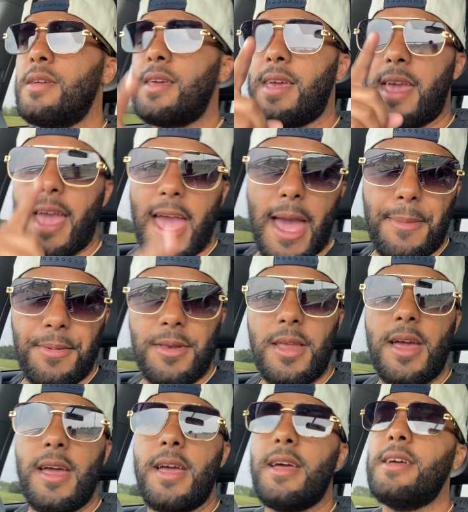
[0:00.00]
capping
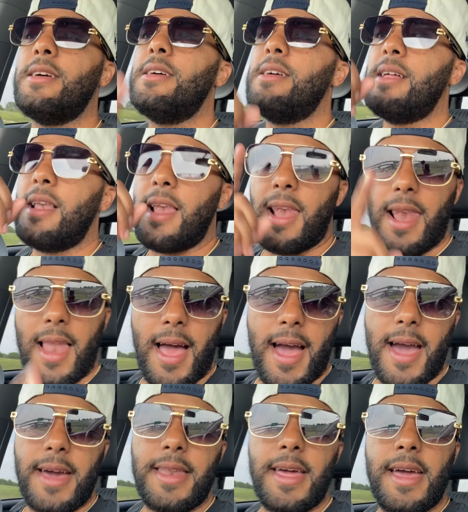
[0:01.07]
ass,
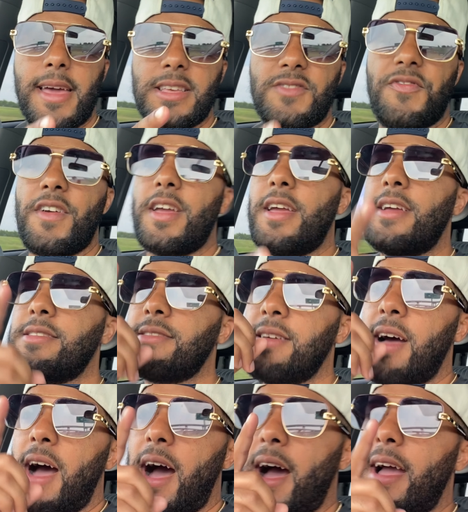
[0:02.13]
lying ass fans
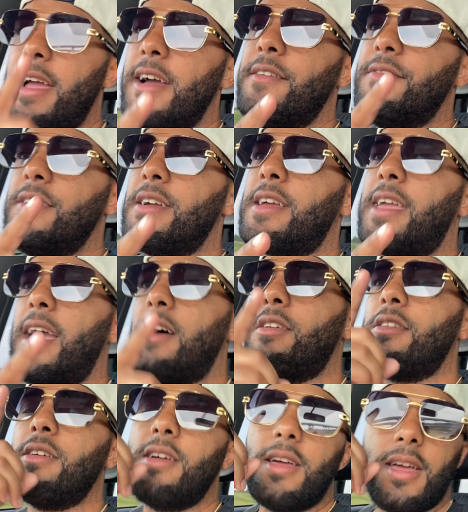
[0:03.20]
I ever
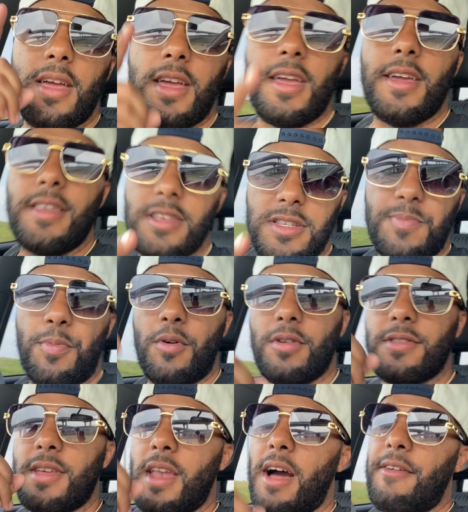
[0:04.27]
encountered in any
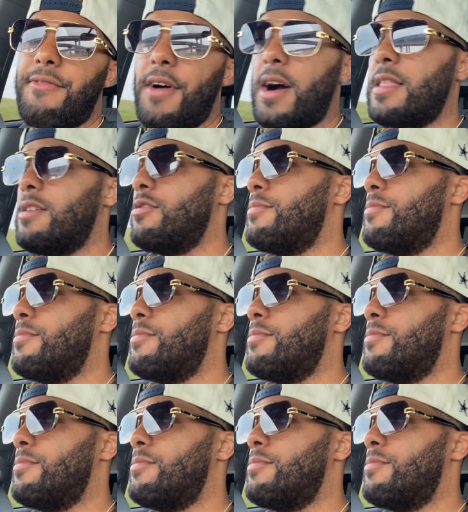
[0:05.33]
sport that I follow,